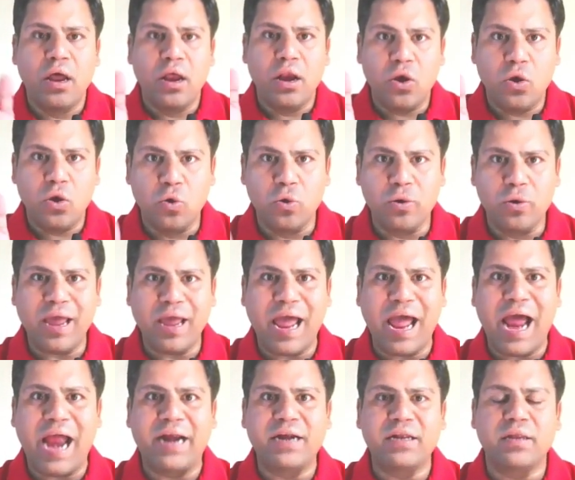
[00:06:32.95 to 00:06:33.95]
look
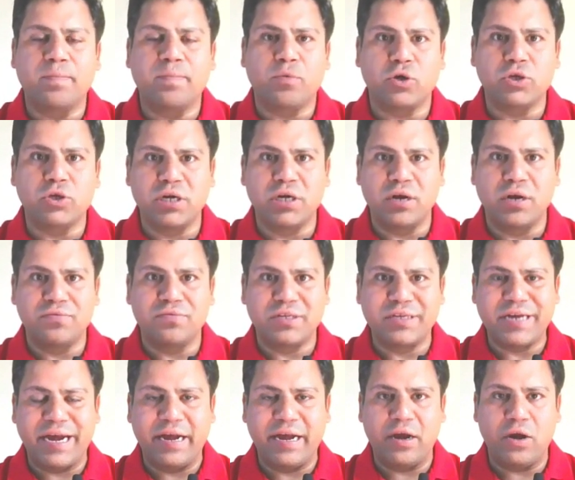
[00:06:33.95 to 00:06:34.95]
at the positive
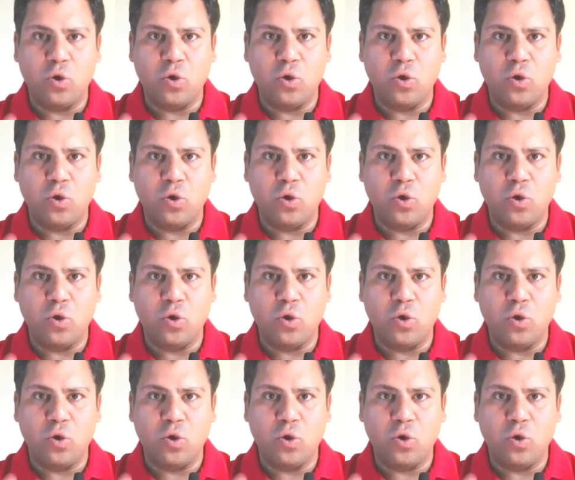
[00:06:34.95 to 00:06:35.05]
side,